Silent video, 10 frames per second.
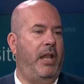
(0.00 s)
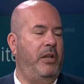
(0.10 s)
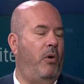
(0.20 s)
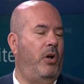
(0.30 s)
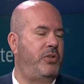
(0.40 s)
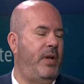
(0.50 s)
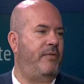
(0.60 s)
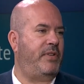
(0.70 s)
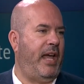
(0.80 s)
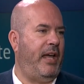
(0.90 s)
And you also
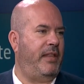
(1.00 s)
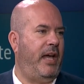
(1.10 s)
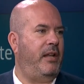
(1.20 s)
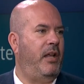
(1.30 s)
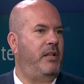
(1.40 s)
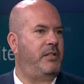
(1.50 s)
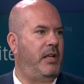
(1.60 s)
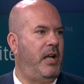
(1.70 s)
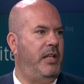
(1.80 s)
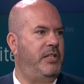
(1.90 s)
have to add that to the
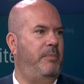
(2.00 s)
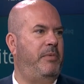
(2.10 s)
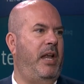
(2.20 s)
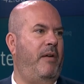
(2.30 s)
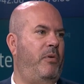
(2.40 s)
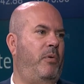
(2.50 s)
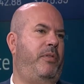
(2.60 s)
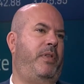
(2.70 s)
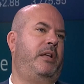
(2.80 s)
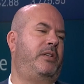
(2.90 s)
concept that everyone
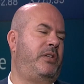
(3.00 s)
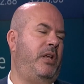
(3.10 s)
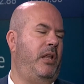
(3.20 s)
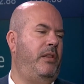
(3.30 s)
thinks